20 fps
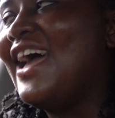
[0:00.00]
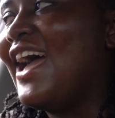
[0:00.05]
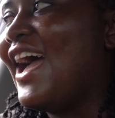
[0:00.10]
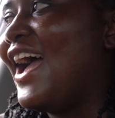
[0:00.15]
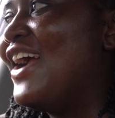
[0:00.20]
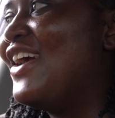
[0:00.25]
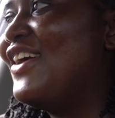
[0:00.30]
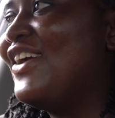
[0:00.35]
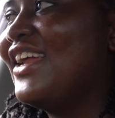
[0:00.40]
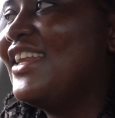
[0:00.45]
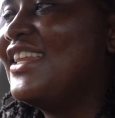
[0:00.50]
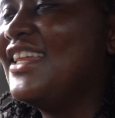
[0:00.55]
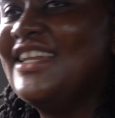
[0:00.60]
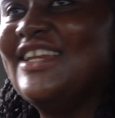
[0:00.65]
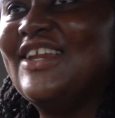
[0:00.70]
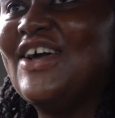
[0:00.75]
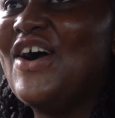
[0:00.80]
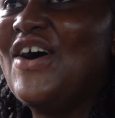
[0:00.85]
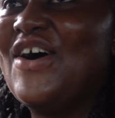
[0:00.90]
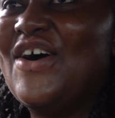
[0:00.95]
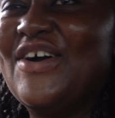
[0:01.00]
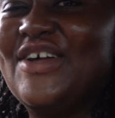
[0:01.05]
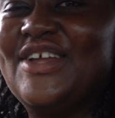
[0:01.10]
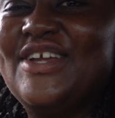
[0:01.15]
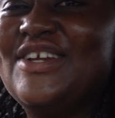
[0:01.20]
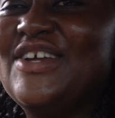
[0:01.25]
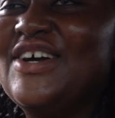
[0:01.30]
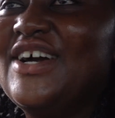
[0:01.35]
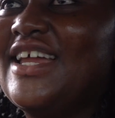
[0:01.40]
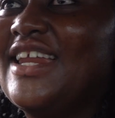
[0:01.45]
I already know,
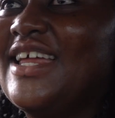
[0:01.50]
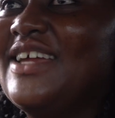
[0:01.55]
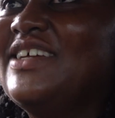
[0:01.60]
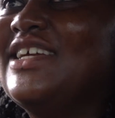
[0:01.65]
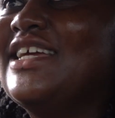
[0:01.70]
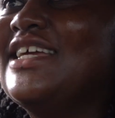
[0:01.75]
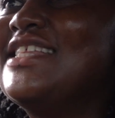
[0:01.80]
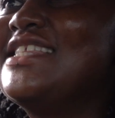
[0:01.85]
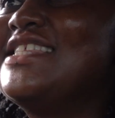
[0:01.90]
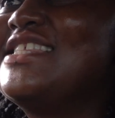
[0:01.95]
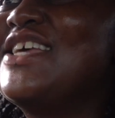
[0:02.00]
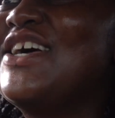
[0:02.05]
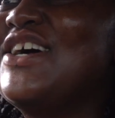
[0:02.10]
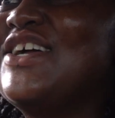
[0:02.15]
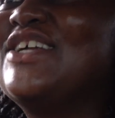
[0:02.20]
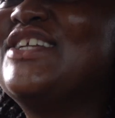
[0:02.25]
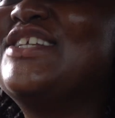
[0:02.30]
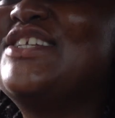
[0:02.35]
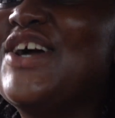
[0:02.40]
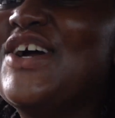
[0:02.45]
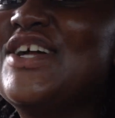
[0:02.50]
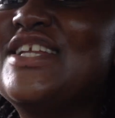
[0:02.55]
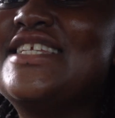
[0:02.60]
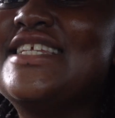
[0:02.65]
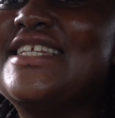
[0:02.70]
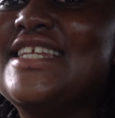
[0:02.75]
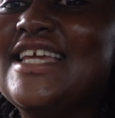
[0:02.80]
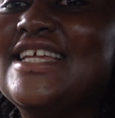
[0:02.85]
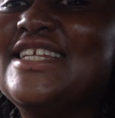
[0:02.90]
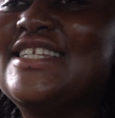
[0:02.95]
you know what I mean? So you
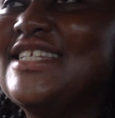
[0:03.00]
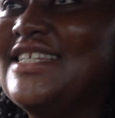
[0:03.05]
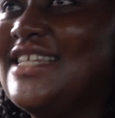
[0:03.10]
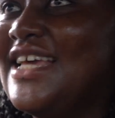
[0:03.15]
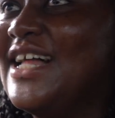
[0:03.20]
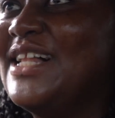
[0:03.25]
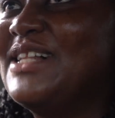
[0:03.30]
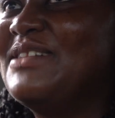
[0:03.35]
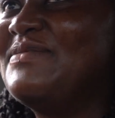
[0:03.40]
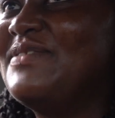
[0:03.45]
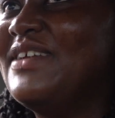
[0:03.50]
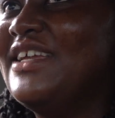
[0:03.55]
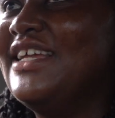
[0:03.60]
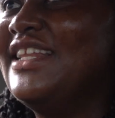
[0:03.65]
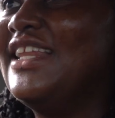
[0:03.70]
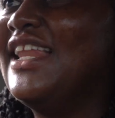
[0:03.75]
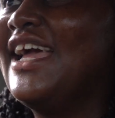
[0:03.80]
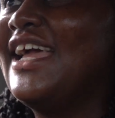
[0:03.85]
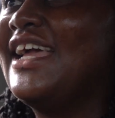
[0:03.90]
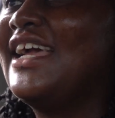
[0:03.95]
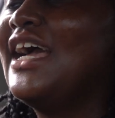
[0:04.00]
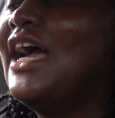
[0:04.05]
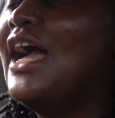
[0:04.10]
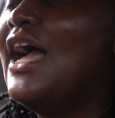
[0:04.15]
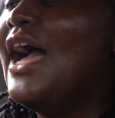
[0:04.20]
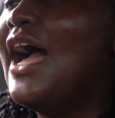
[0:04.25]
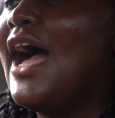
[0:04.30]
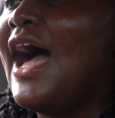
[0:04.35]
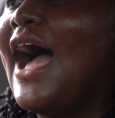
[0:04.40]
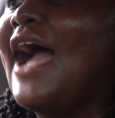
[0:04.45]
don't need to tell me. Like,
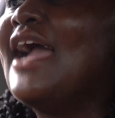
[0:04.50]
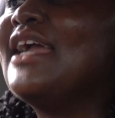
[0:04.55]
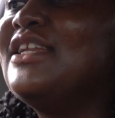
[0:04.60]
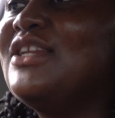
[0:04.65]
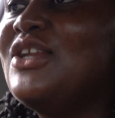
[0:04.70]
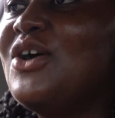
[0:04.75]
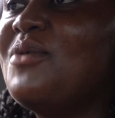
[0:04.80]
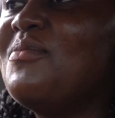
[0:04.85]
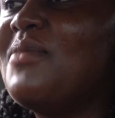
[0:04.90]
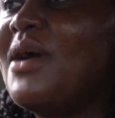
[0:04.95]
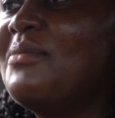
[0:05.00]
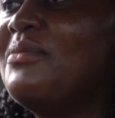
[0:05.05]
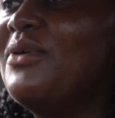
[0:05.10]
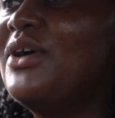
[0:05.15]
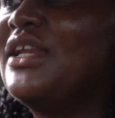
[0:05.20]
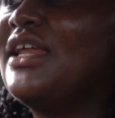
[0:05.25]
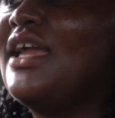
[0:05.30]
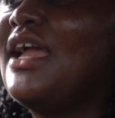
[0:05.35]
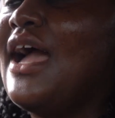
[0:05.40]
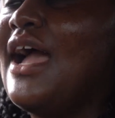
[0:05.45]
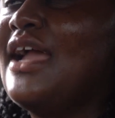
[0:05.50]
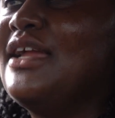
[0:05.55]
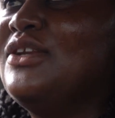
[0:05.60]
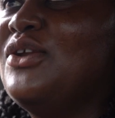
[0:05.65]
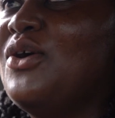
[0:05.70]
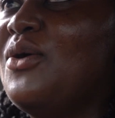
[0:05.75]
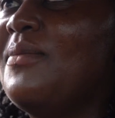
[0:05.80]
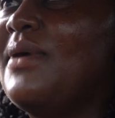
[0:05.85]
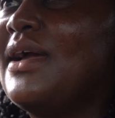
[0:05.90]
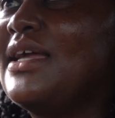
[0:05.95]
I know my body, I
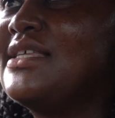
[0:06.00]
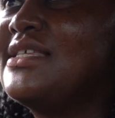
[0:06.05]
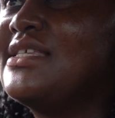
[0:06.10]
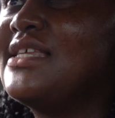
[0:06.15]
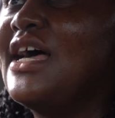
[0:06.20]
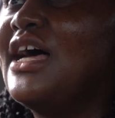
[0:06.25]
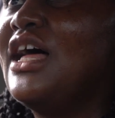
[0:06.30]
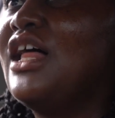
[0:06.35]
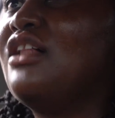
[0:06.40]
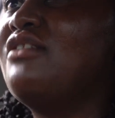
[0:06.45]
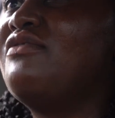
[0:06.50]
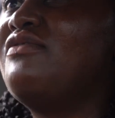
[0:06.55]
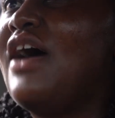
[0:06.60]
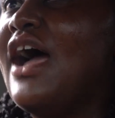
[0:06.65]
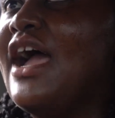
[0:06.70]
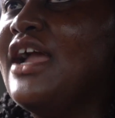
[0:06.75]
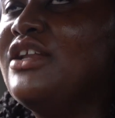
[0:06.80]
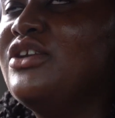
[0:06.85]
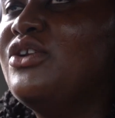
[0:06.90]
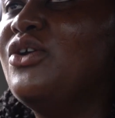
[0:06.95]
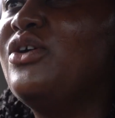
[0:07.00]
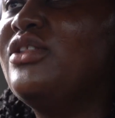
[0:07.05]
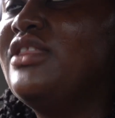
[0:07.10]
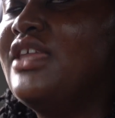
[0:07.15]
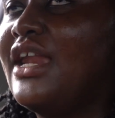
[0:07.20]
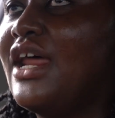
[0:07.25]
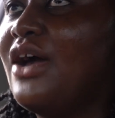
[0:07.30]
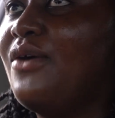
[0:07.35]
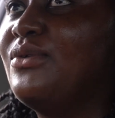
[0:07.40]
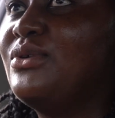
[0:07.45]
know myself, I know
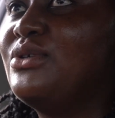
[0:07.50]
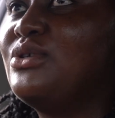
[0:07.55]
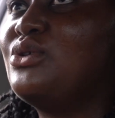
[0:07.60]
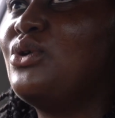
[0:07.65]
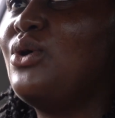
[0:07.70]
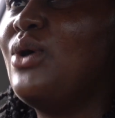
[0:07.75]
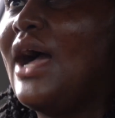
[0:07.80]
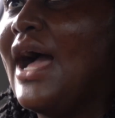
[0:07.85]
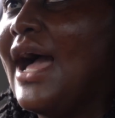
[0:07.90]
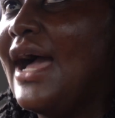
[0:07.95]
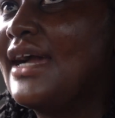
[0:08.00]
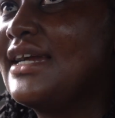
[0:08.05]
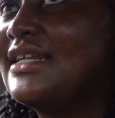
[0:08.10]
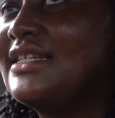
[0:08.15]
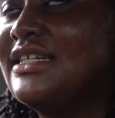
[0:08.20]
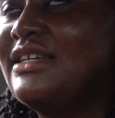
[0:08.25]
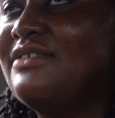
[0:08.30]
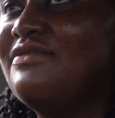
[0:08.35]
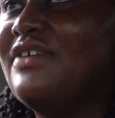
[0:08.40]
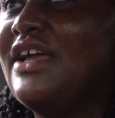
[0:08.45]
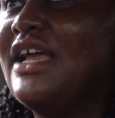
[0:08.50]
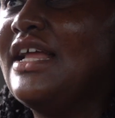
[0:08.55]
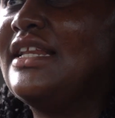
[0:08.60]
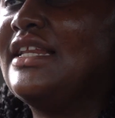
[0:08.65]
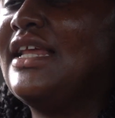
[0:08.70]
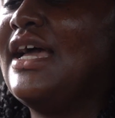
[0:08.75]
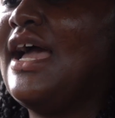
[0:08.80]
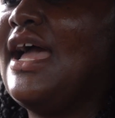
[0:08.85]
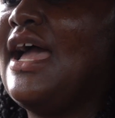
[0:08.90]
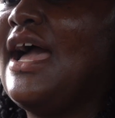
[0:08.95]
that I was so active
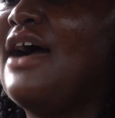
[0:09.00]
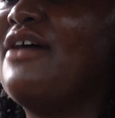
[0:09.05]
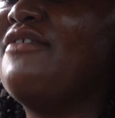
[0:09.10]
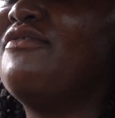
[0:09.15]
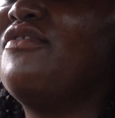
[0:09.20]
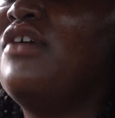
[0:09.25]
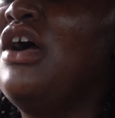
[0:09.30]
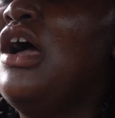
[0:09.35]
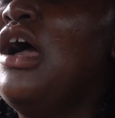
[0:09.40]
and I have